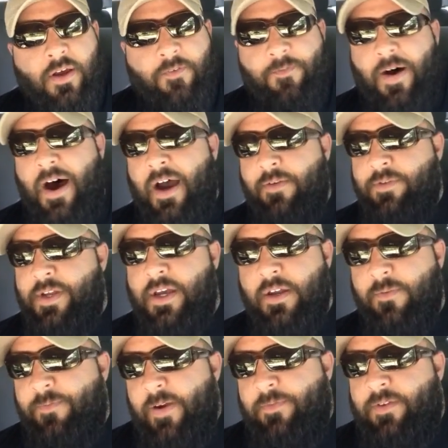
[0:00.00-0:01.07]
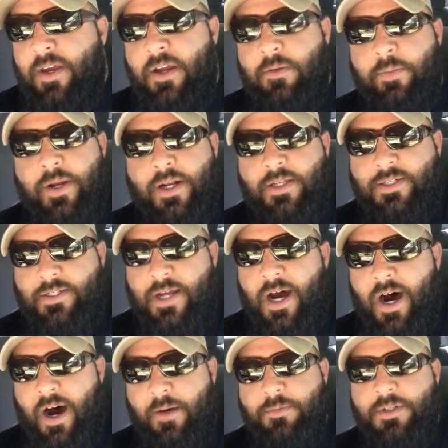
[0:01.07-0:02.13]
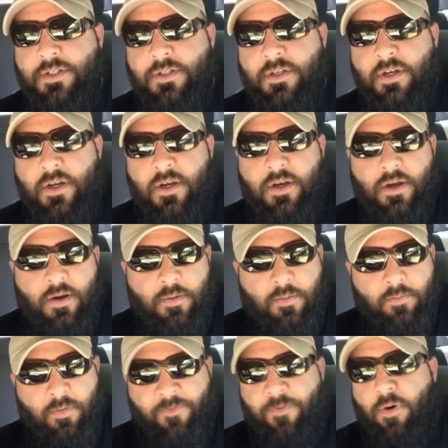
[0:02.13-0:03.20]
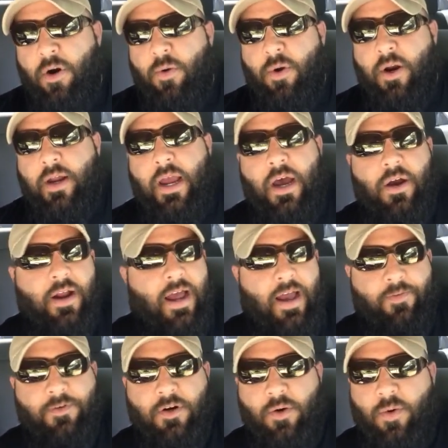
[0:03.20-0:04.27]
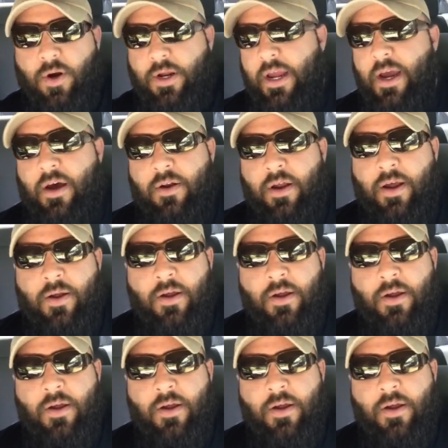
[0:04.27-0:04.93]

5, 10, 15 minutes tops before a workout, after a workout,